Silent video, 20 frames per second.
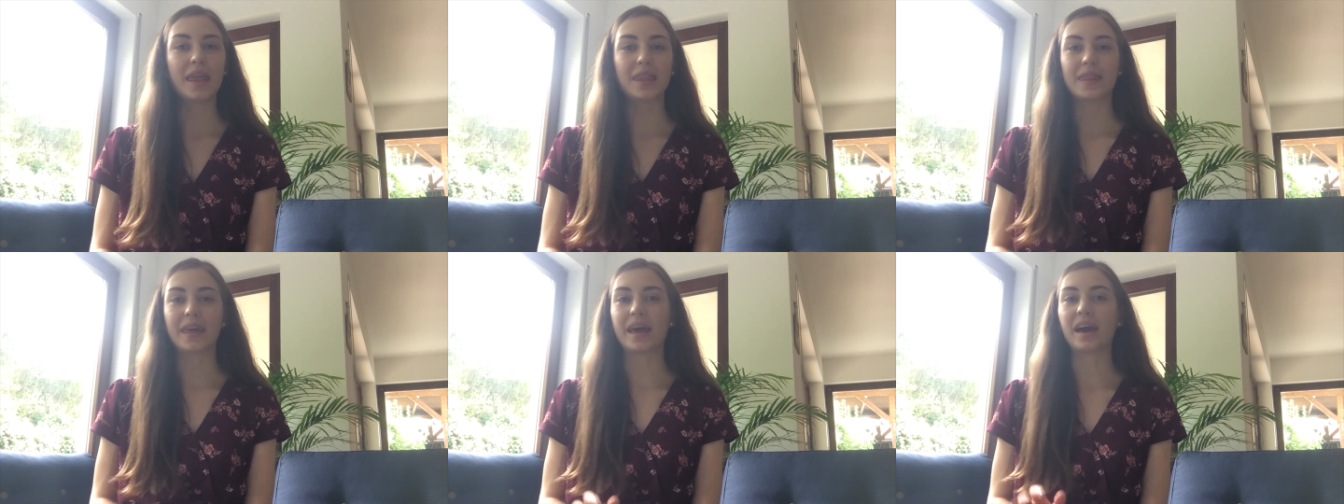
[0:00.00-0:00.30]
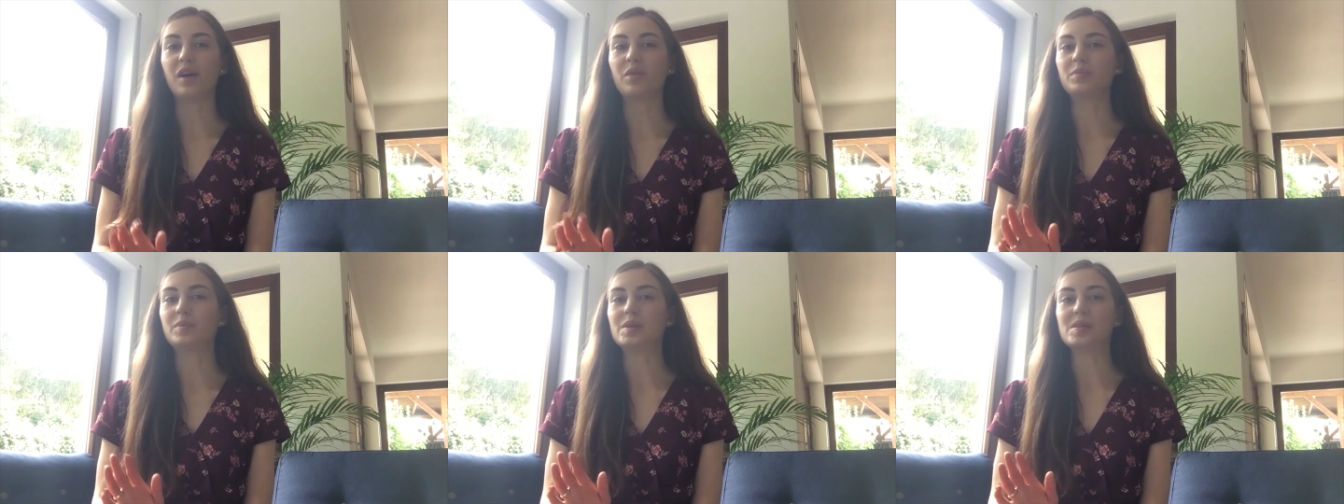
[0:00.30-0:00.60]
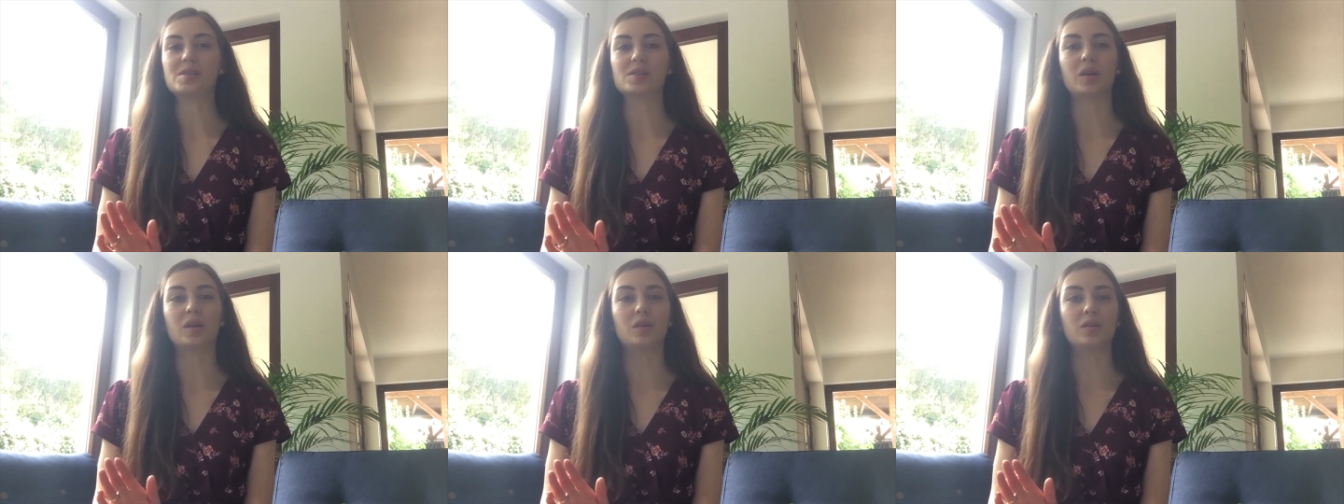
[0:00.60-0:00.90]
they helped
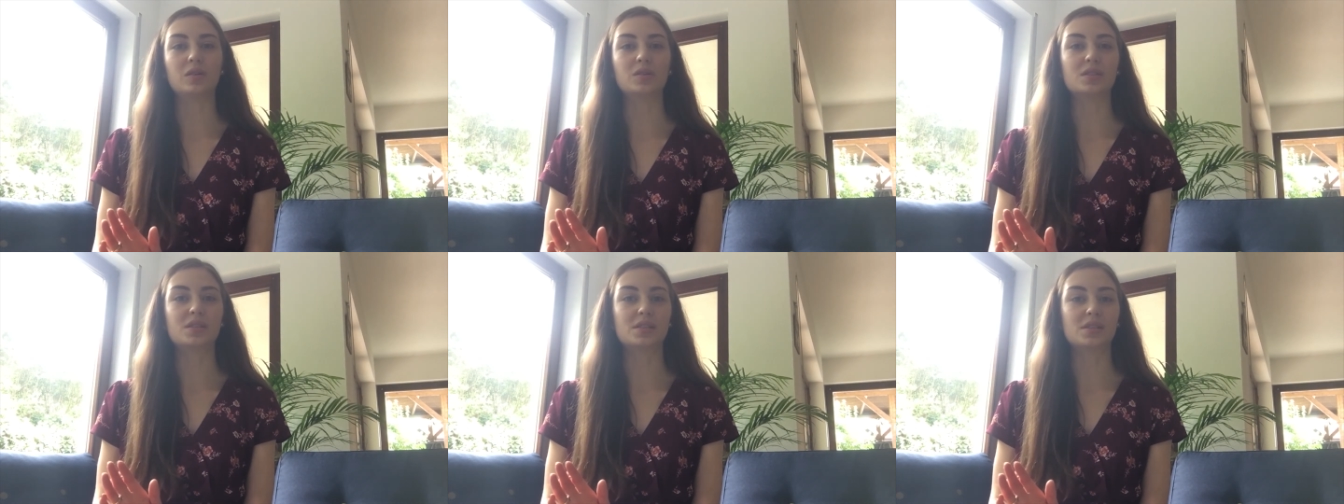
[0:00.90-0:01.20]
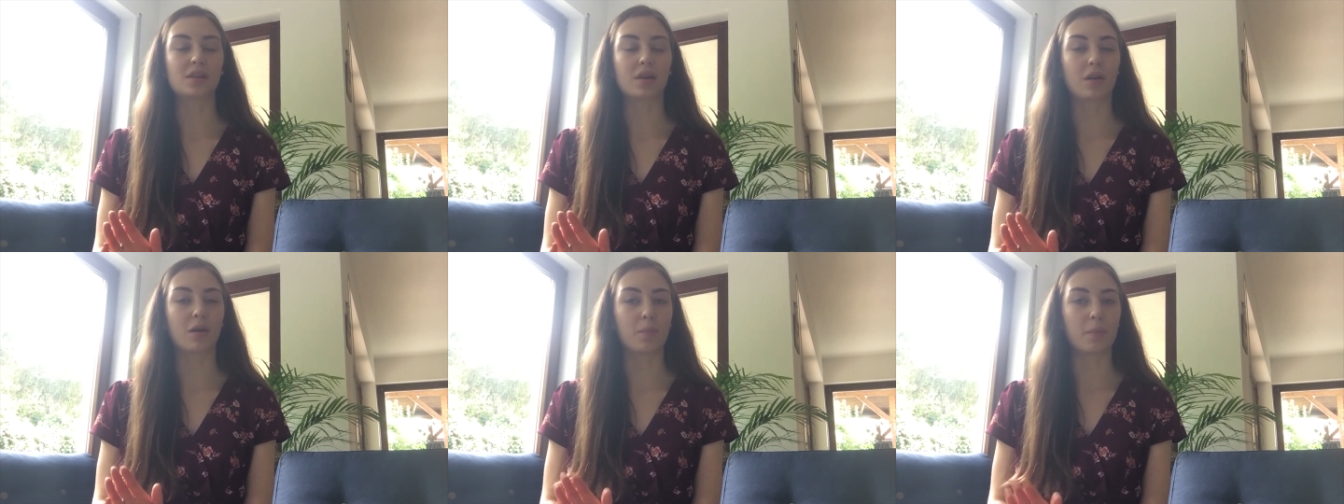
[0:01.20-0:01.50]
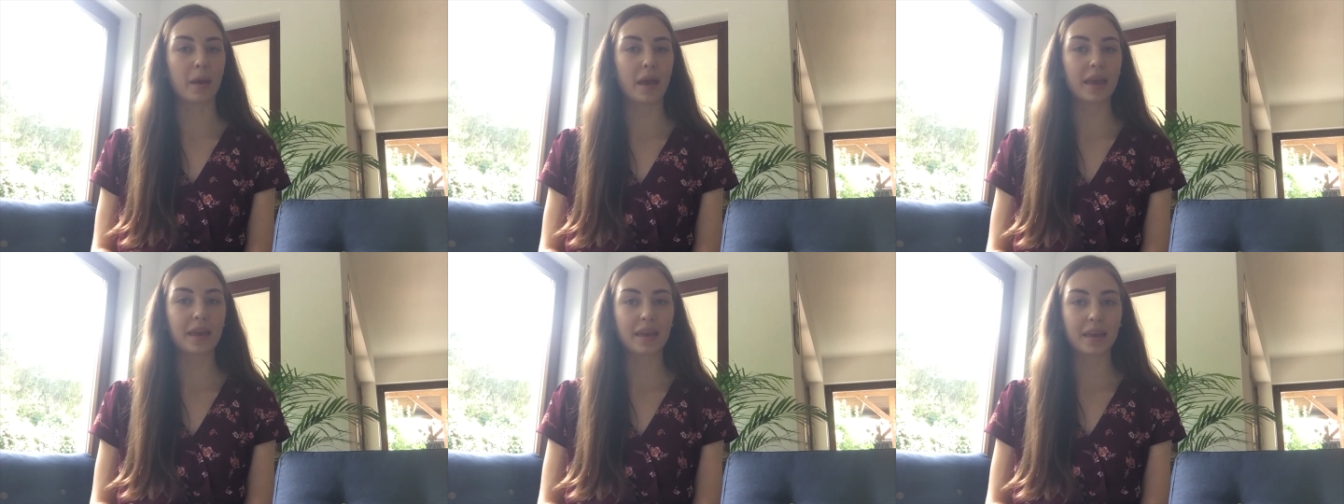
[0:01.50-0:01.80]
us all start
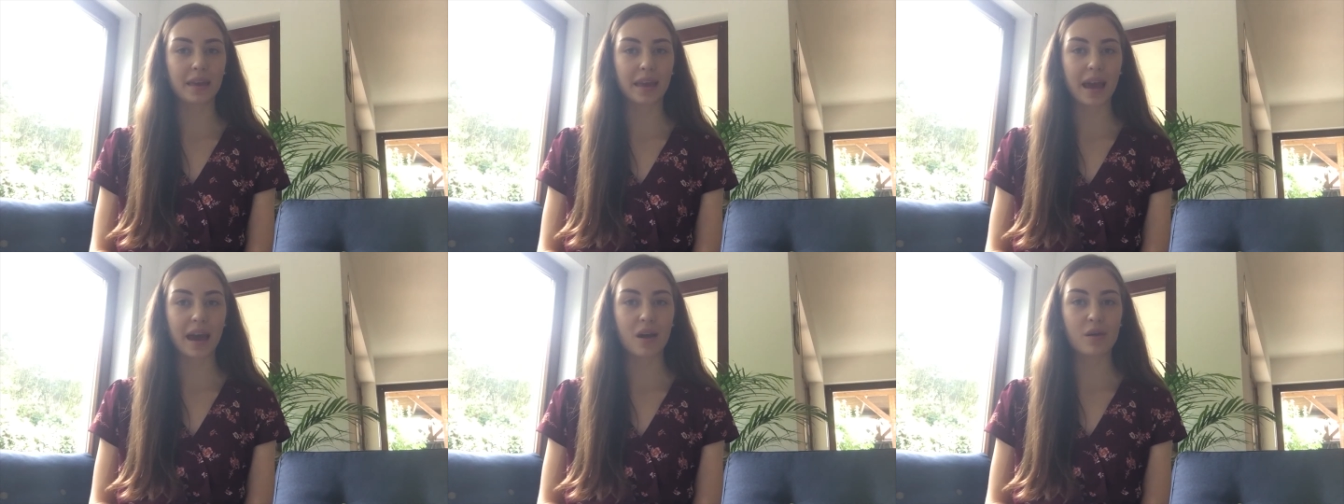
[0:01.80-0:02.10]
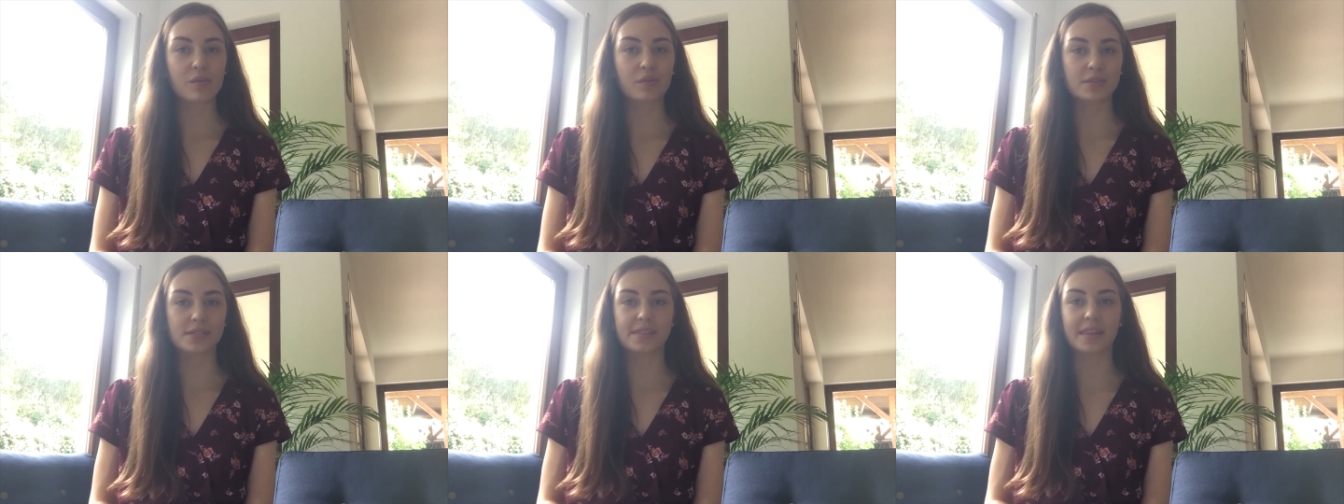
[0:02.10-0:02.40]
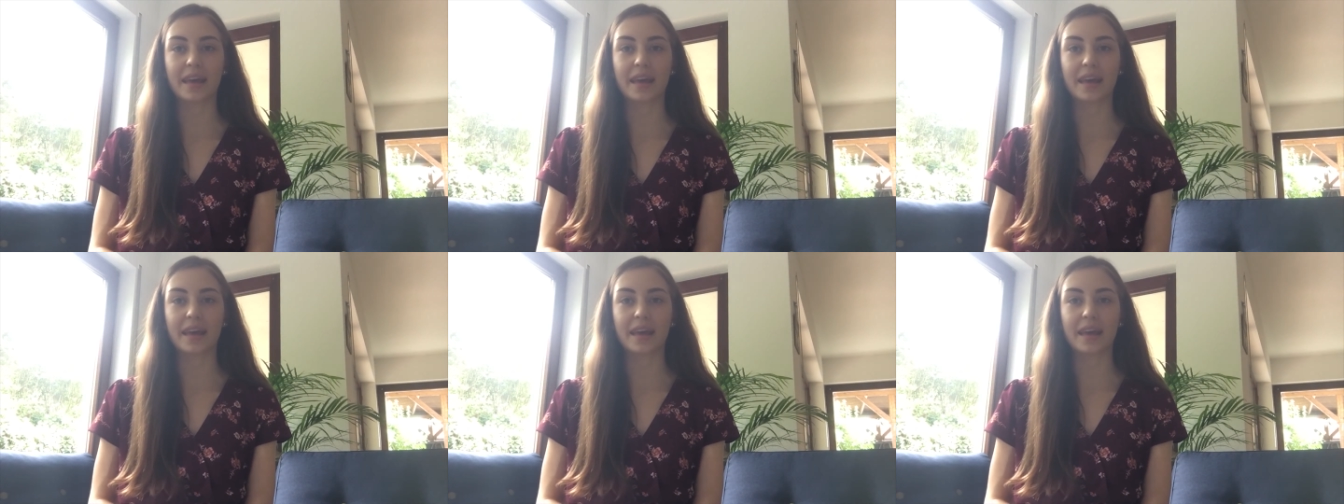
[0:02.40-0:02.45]
bank accounts,